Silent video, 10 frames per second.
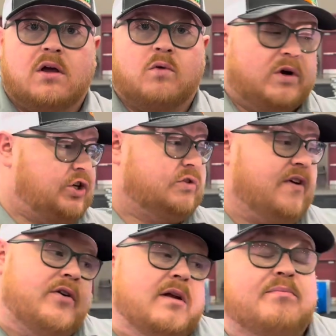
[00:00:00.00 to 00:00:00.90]
which is
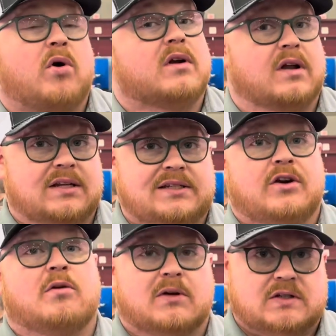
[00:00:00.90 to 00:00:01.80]
very important on a
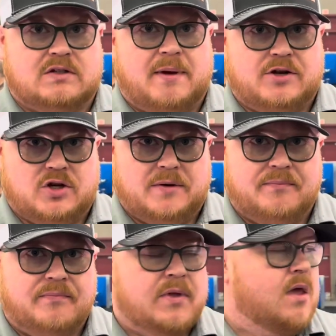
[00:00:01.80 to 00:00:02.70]
steerable suspension.
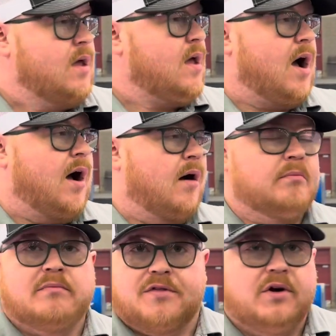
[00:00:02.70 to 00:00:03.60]

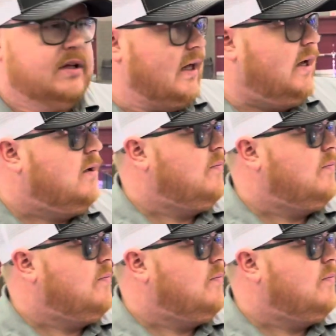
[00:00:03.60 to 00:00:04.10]
Thirdly,